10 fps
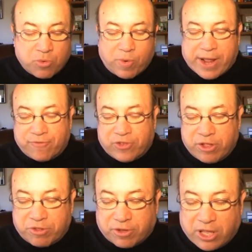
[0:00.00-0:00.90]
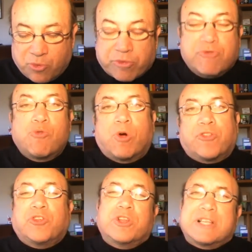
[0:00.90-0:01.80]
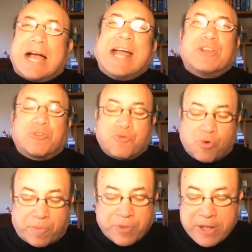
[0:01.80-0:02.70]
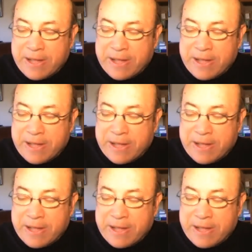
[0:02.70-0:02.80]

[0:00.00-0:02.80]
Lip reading: Ran decently, was 4th, good tightener for him.